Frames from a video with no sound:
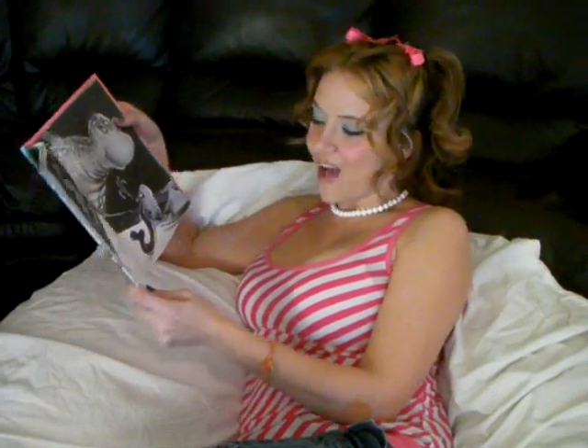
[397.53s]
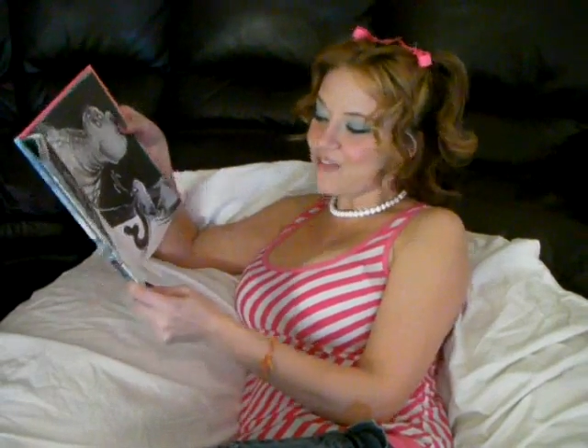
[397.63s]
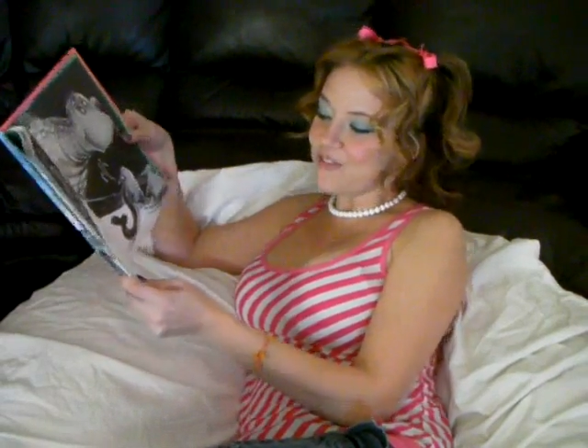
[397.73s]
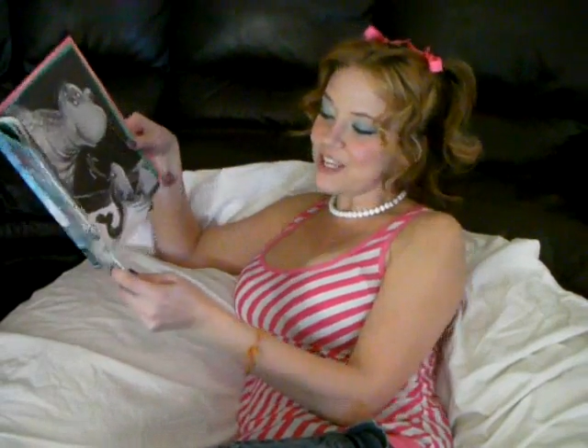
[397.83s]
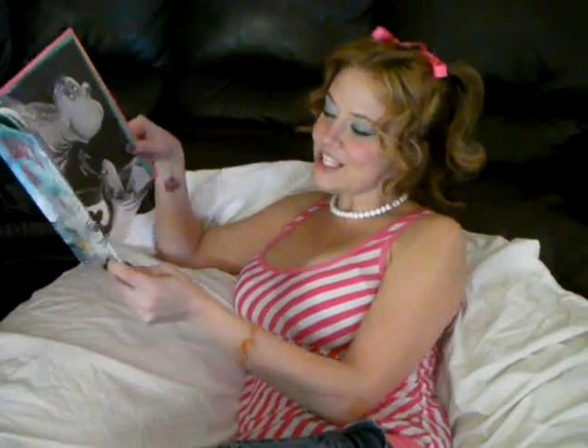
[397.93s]

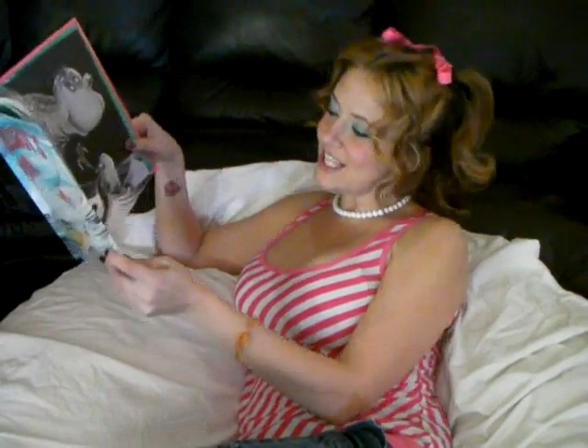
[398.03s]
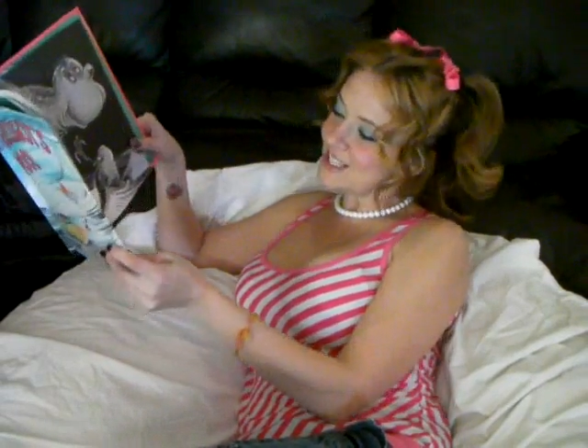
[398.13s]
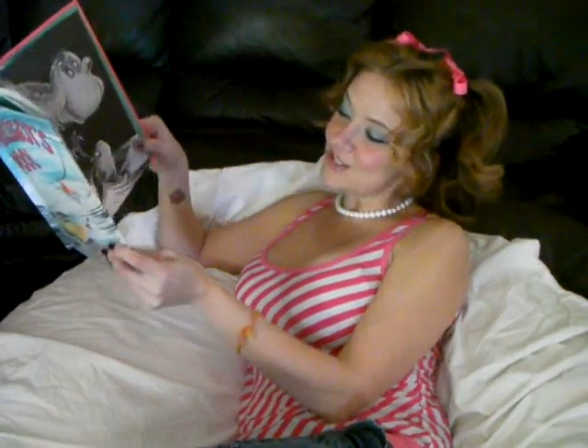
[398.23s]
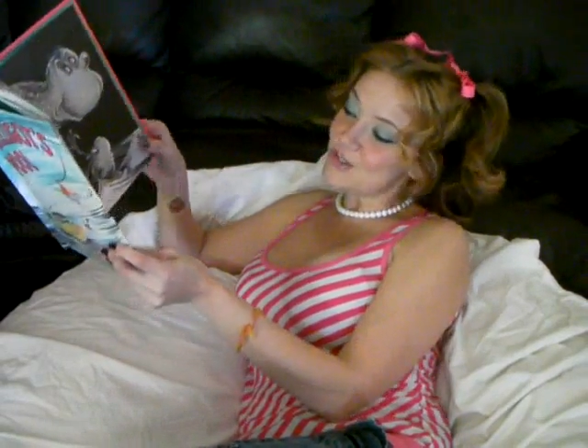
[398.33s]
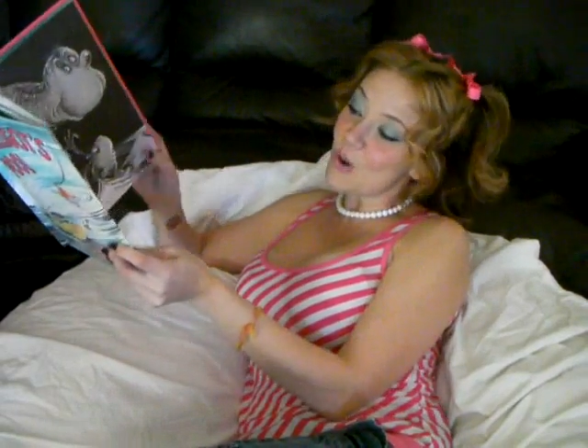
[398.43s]
a fish
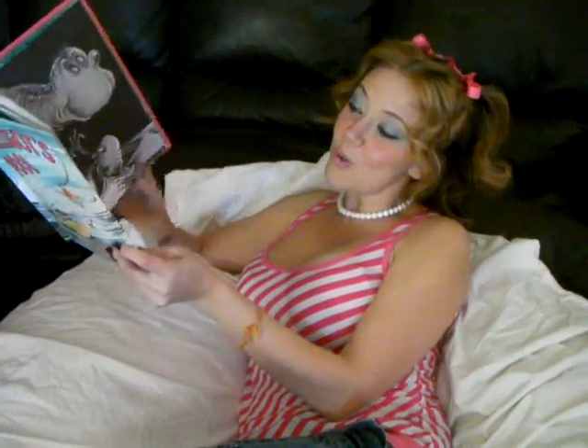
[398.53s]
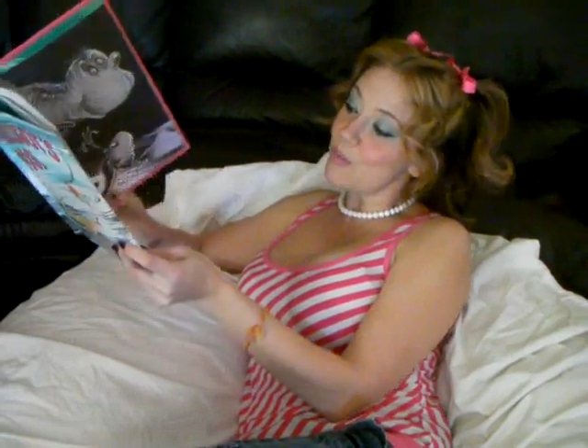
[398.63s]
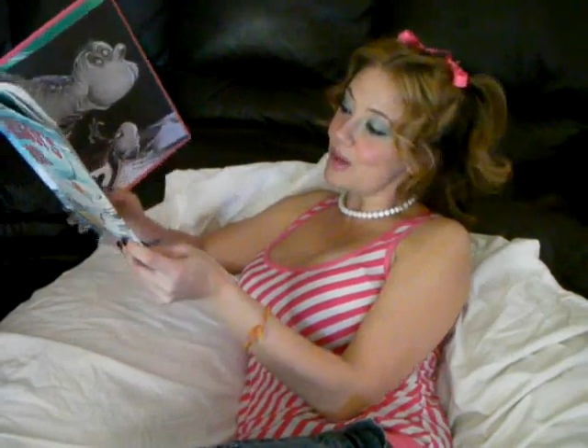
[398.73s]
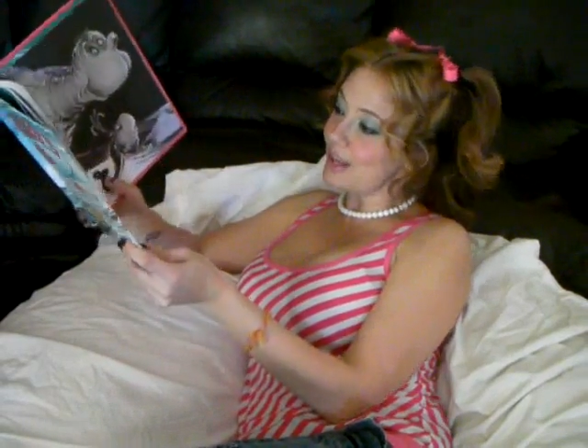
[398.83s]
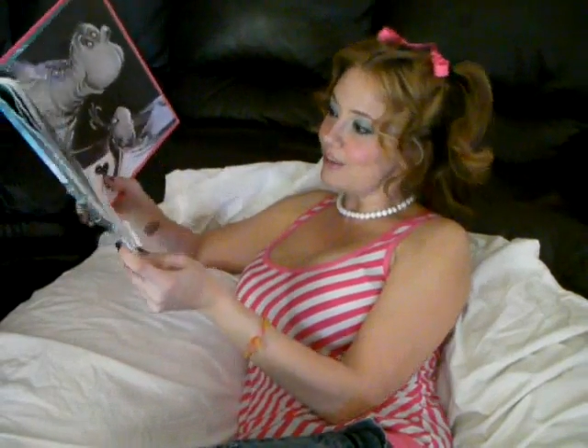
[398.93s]
that's
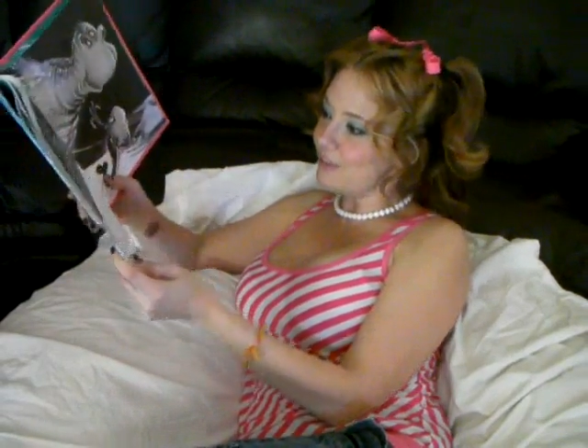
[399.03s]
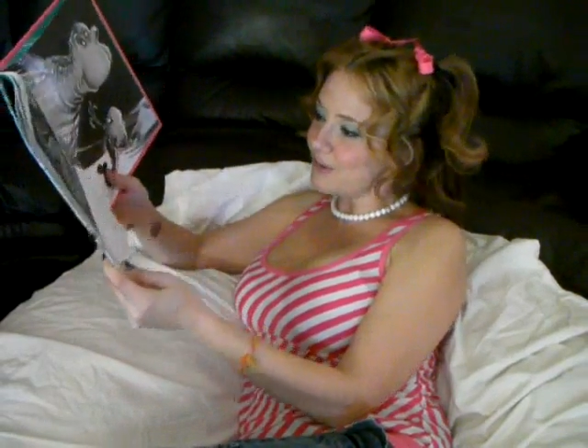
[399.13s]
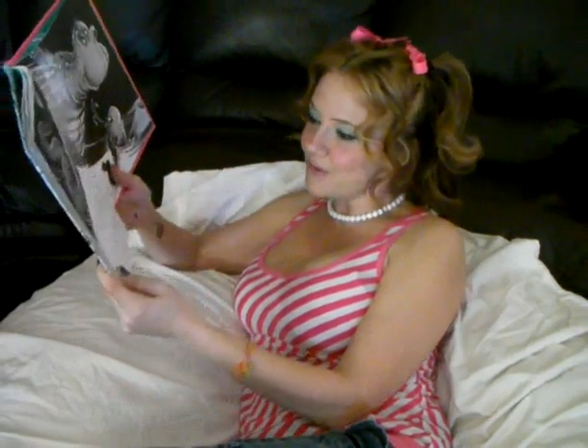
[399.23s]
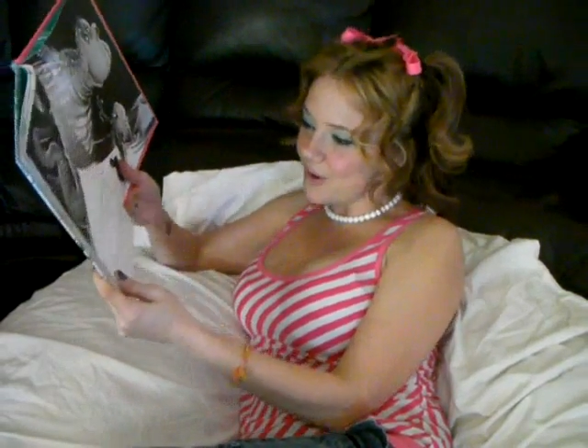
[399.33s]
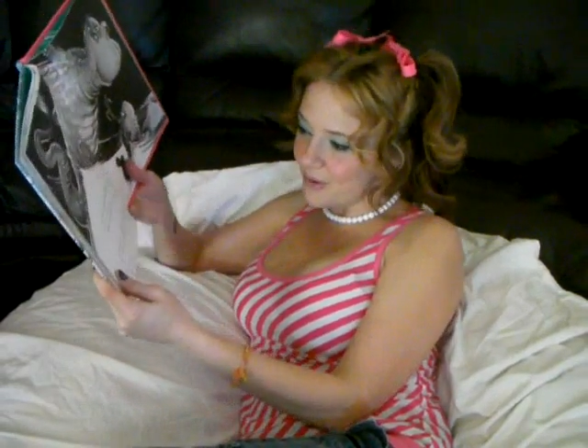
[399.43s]
so big,
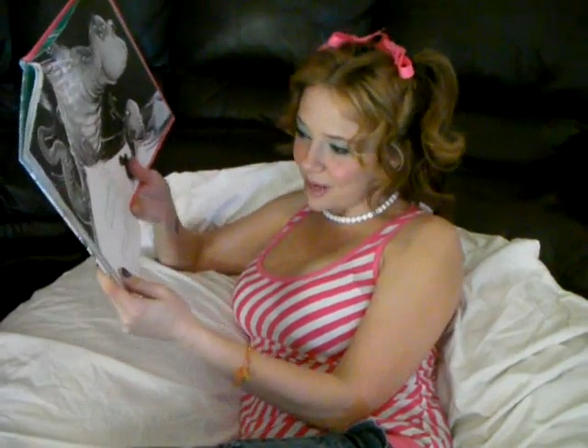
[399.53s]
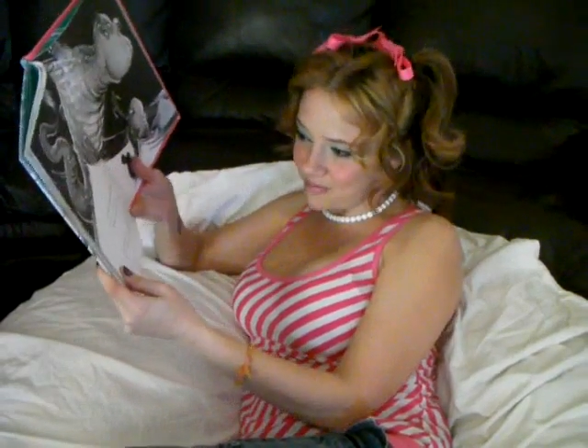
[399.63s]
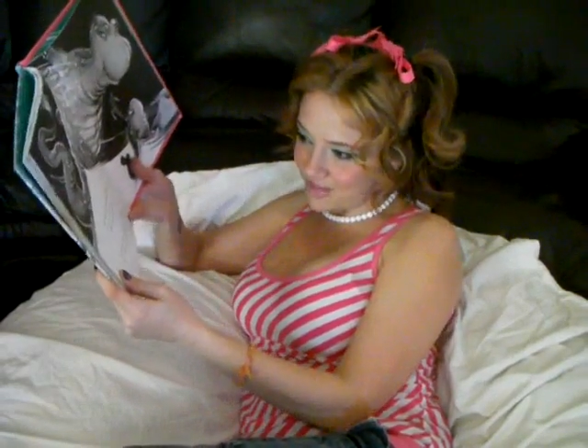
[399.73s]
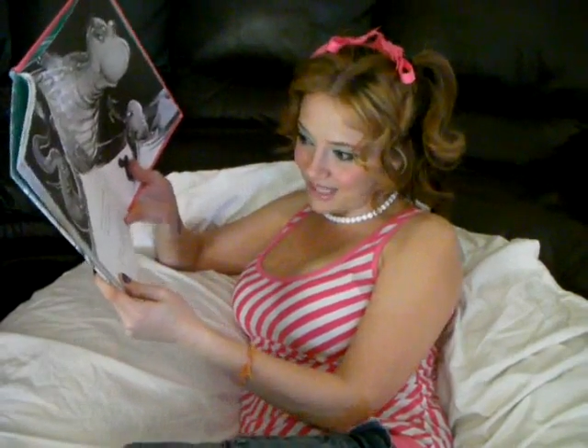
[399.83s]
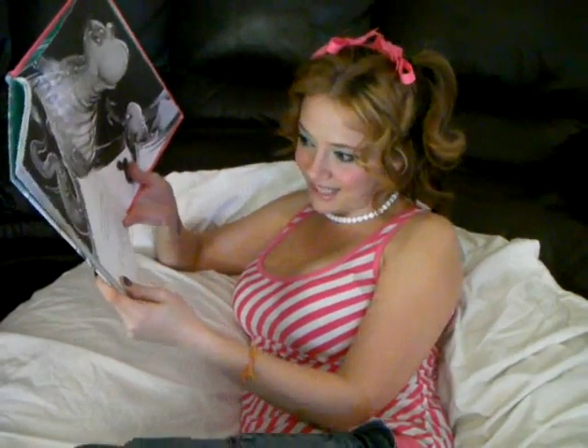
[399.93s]
if you know what
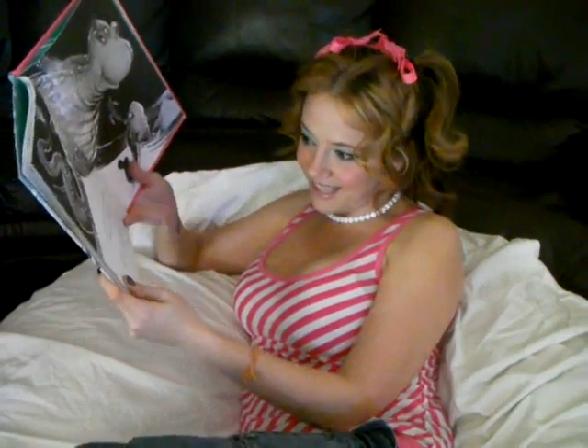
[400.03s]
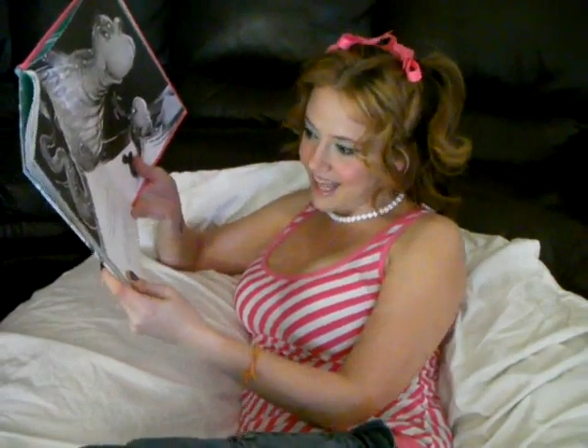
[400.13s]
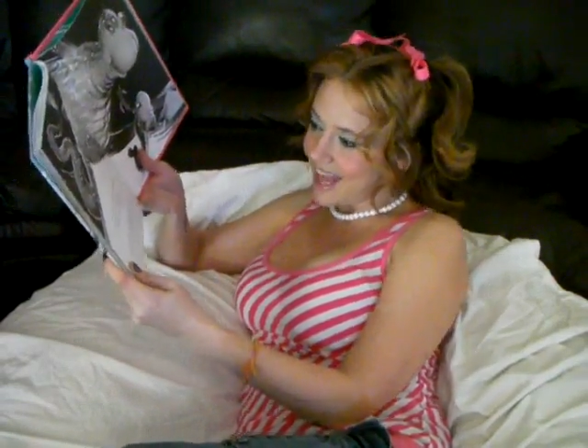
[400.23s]
I mean,